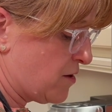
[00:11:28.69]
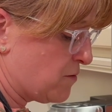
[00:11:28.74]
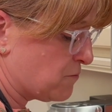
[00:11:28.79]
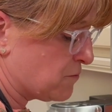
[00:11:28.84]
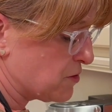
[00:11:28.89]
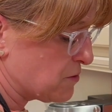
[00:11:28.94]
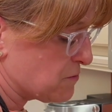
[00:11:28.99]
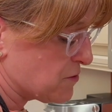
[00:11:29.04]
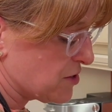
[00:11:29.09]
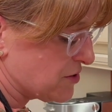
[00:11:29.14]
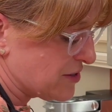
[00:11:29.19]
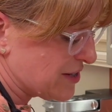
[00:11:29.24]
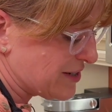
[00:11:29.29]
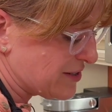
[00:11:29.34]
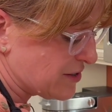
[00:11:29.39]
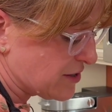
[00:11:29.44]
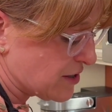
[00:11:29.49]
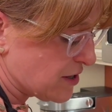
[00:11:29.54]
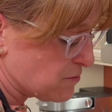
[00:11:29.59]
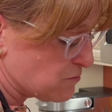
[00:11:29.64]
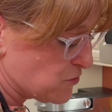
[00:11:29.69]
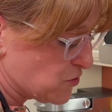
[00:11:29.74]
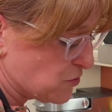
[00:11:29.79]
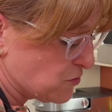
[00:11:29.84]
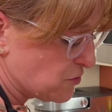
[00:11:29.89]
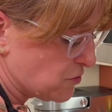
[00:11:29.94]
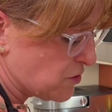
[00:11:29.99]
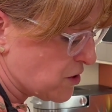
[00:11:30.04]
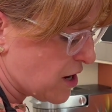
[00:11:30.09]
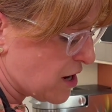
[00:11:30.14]
We want that to come
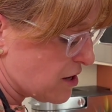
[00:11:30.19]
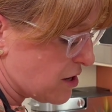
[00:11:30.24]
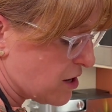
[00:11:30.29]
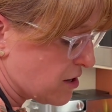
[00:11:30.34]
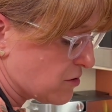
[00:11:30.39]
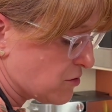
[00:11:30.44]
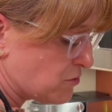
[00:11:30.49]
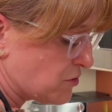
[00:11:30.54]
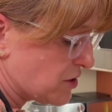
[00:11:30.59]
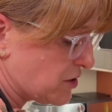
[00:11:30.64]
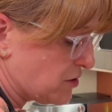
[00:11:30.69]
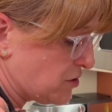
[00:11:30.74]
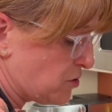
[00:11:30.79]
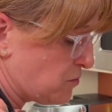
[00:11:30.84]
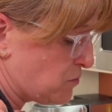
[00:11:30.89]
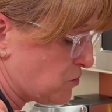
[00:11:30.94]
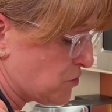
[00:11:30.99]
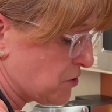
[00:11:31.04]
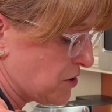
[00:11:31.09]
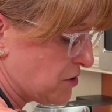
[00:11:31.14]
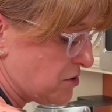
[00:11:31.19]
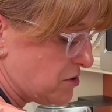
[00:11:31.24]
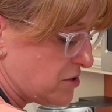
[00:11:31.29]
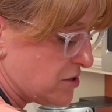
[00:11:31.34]
to a quick little boil.